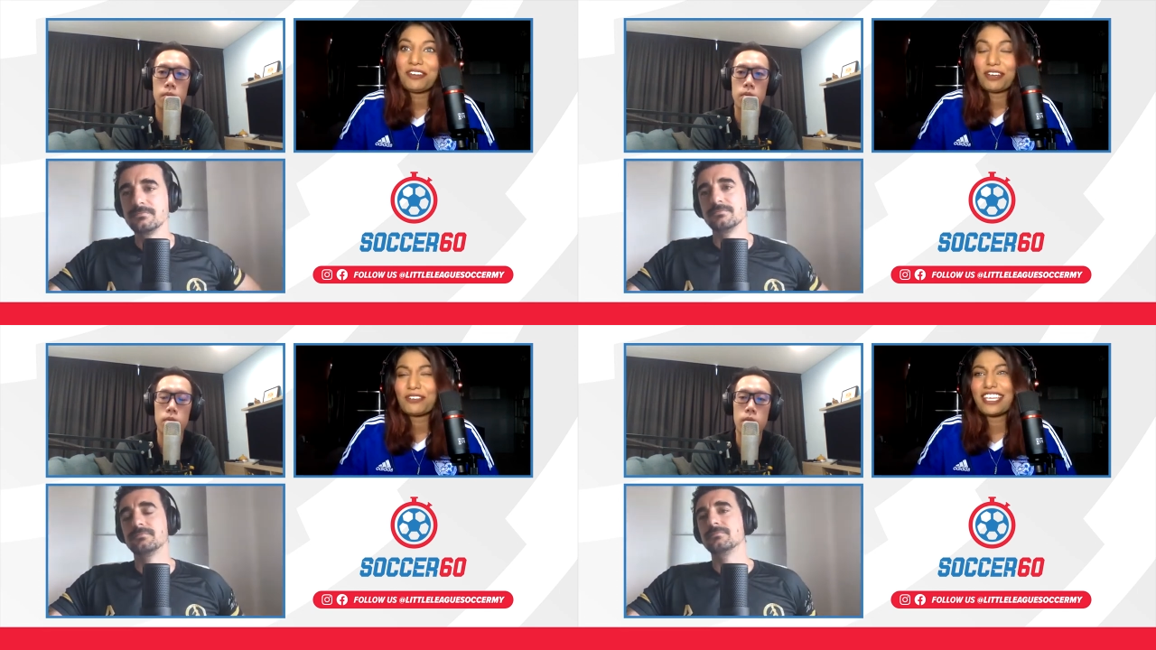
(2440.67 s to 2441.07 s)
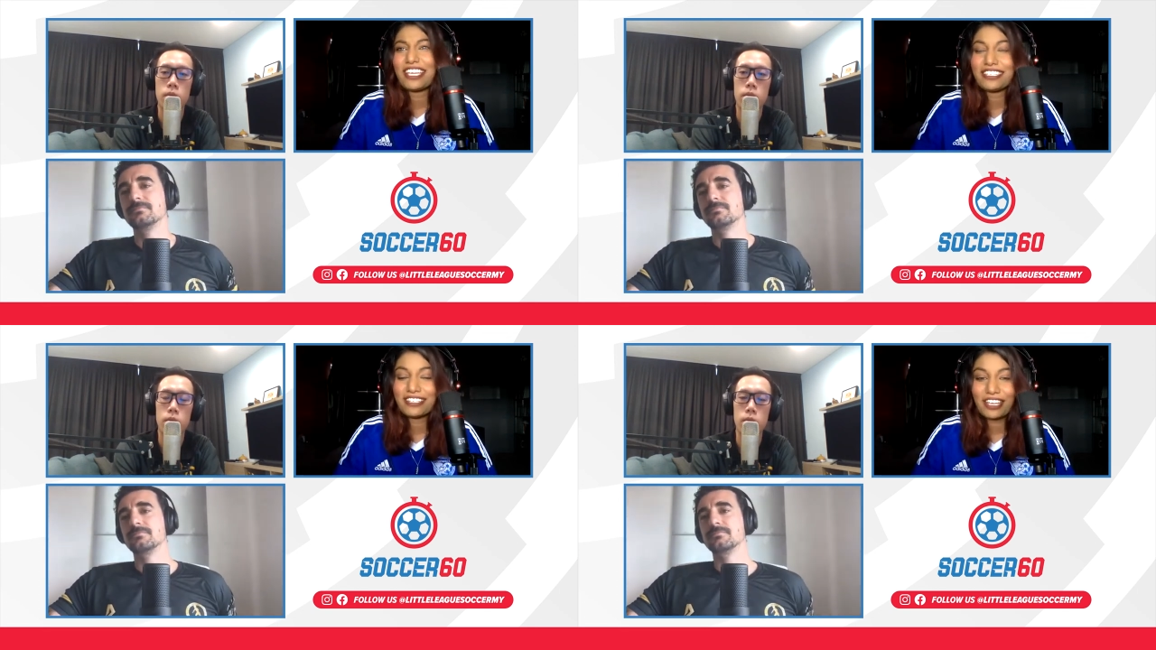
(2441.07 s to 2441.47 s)
Speaker 1: when I was
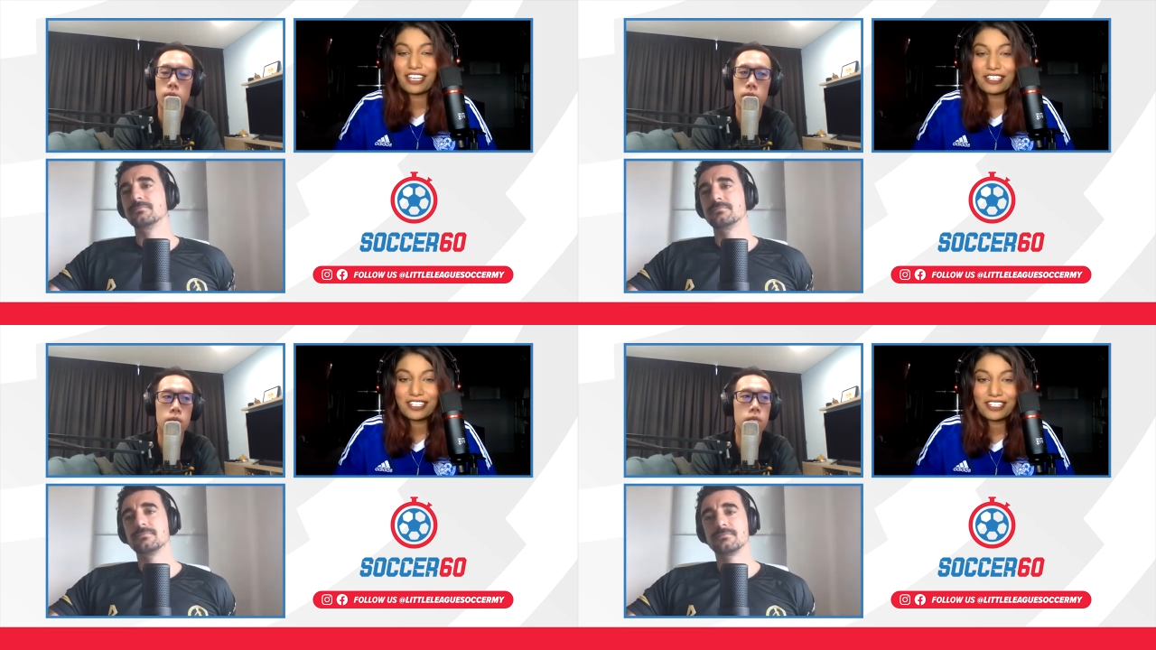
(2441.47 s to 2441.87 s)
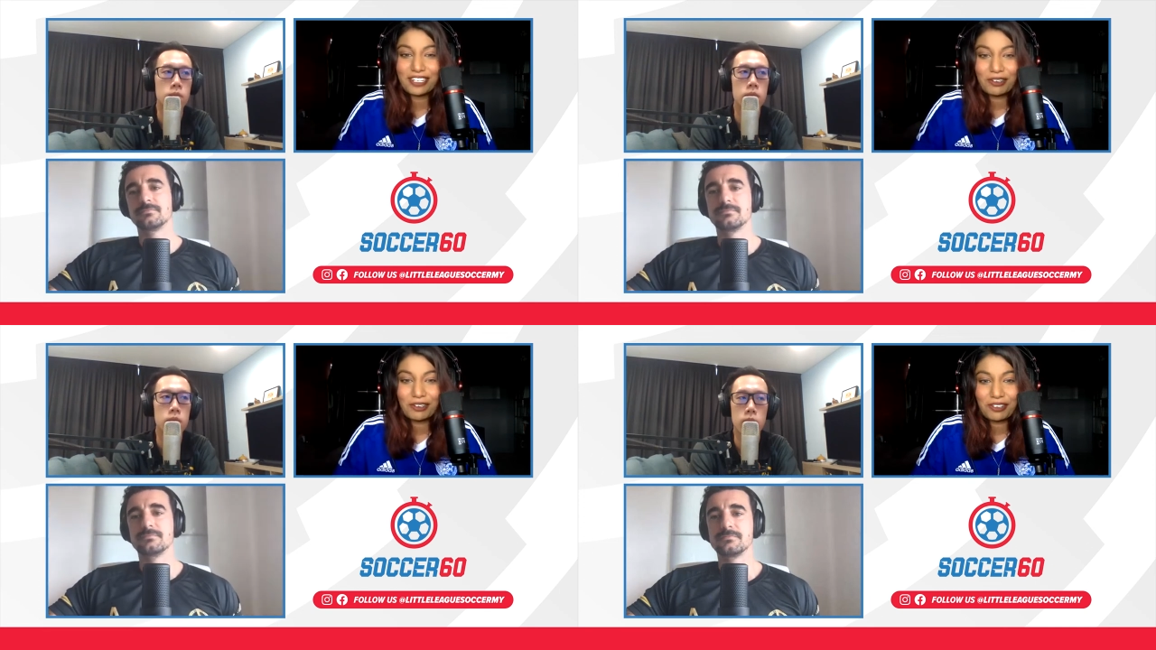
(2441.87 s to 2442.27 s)
18,
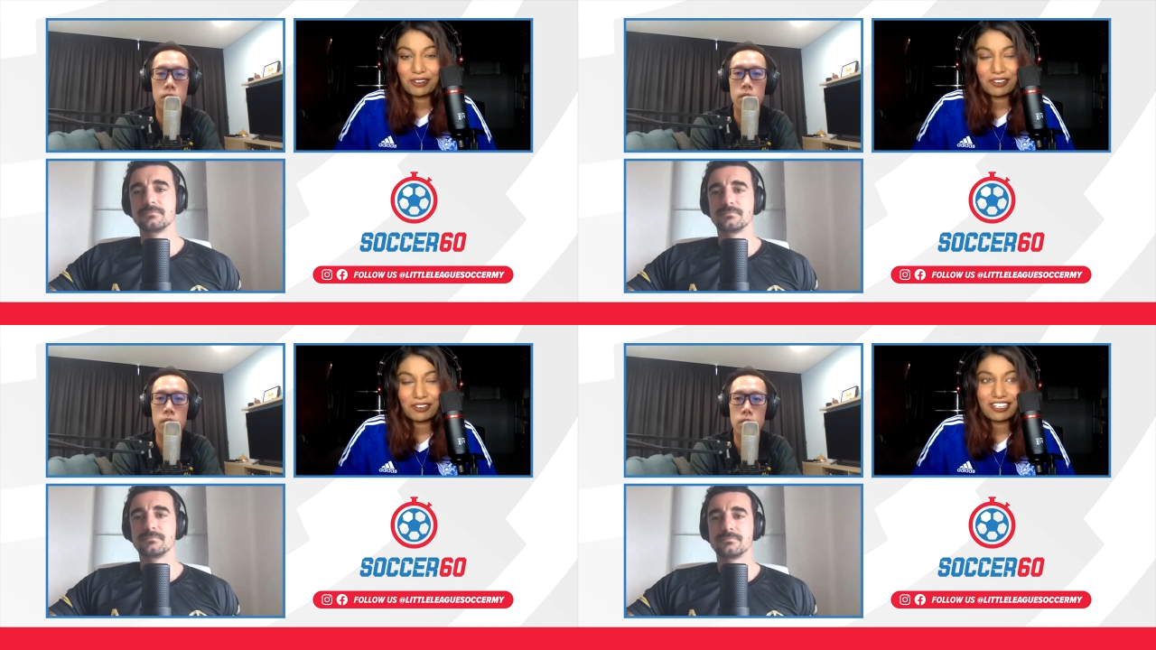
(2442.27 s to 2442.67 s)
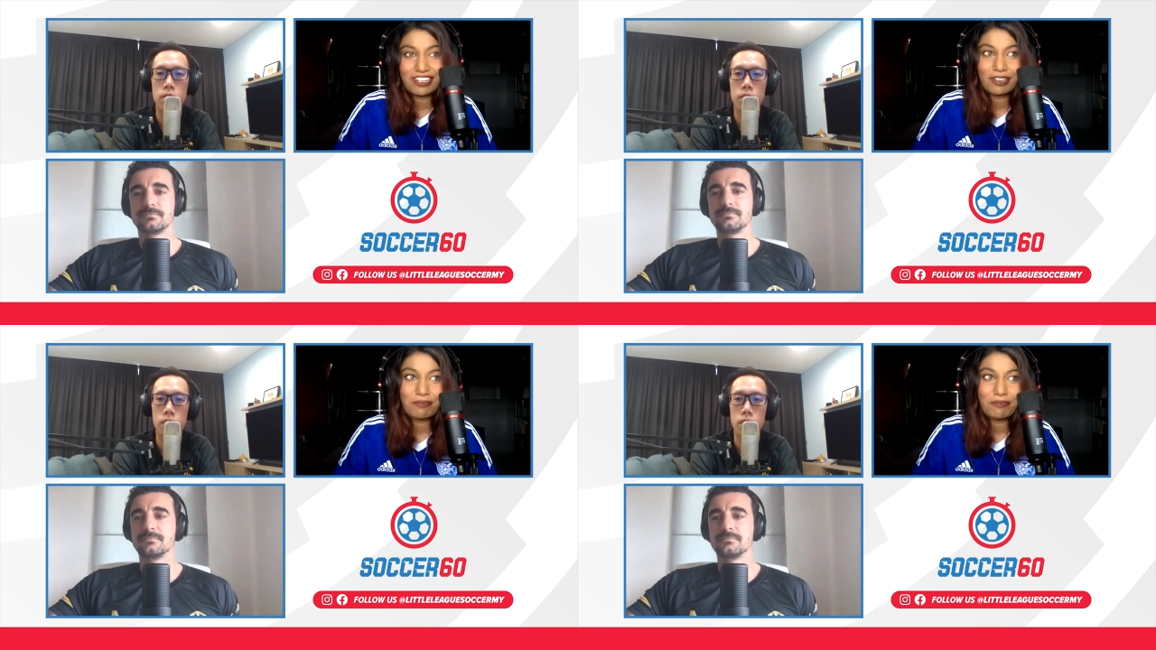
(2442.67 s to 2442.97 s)
19 and on all that,